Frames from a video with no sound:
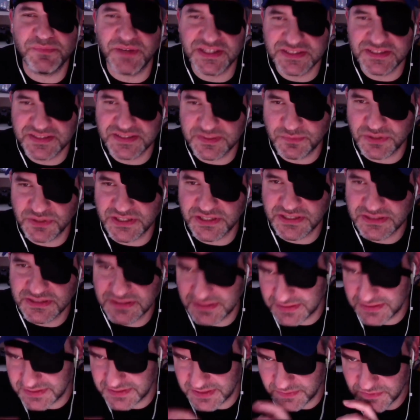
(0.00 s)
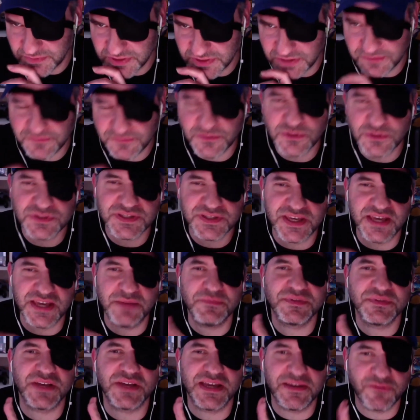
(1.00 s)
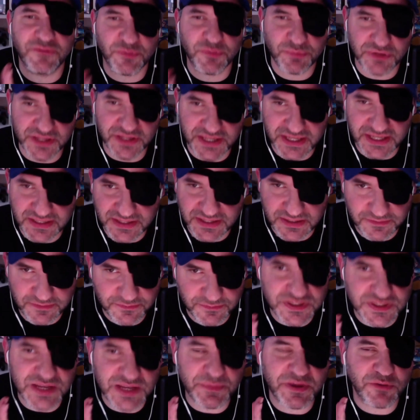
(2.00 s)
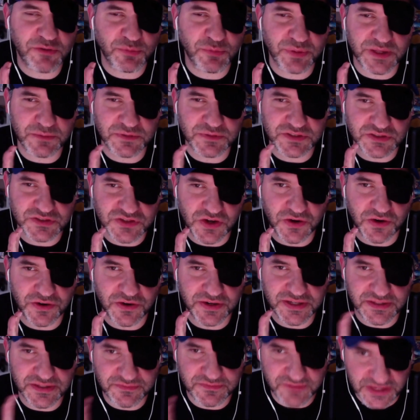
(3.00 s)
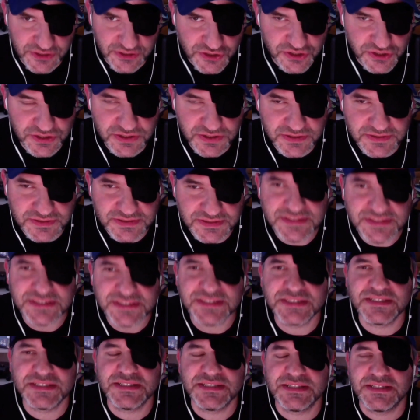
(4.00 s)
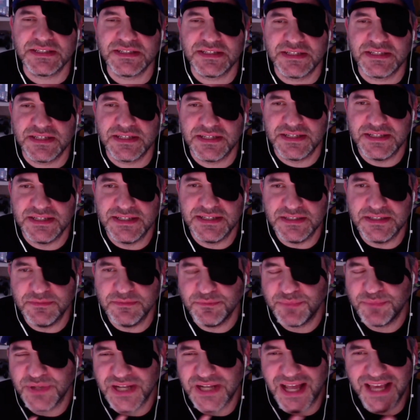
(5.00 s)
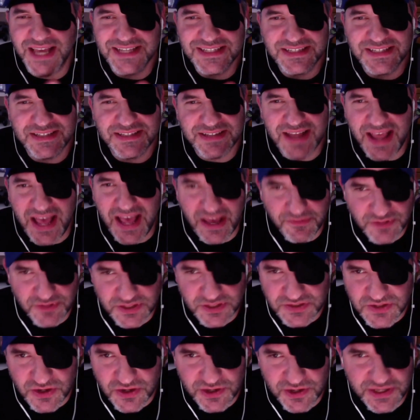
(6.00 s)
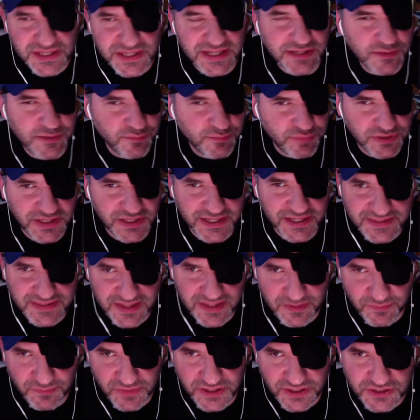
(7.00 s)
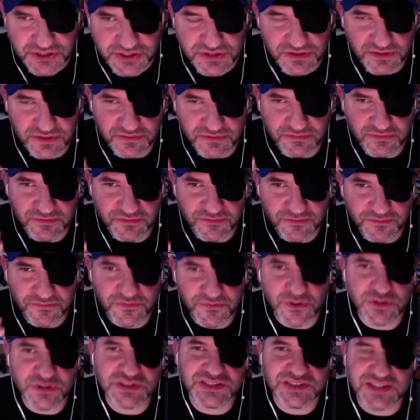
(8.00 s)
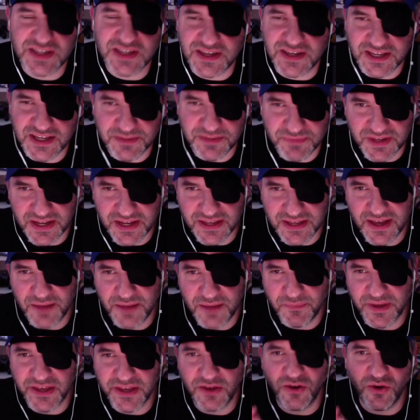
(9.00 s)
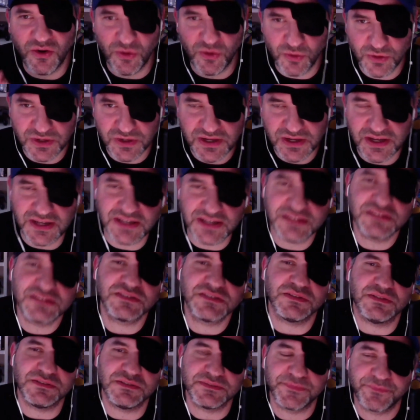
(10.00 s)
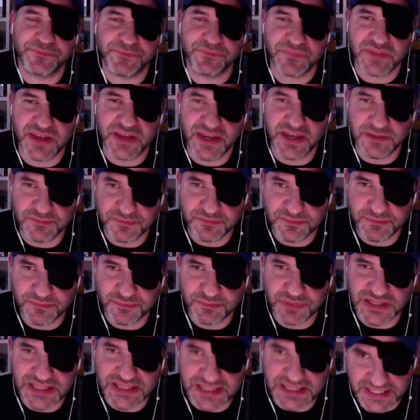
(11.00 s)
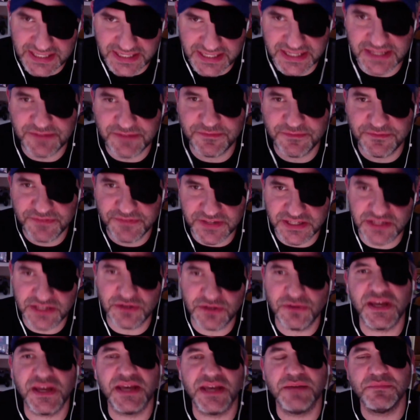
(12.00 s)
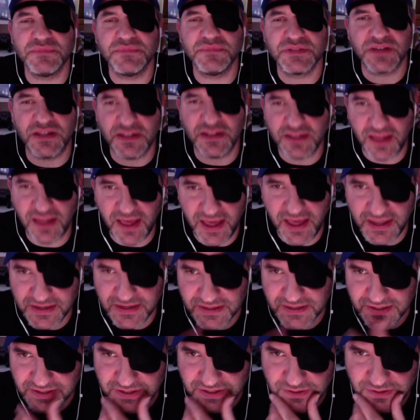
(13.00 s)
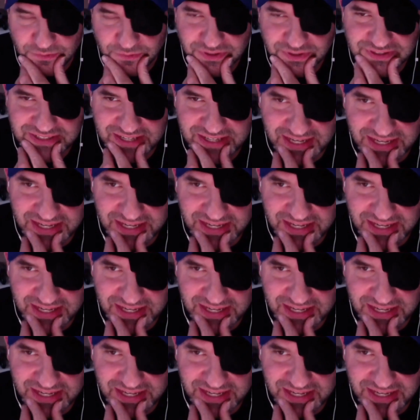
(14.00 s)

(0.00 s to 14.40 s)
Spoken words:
my sibling's system. So the first games I ever played, like the first game I ever played was Atari Adventure. But I didn't have an Atari and I didn't play it that much. The first time that I got my own console and played video games a lot was an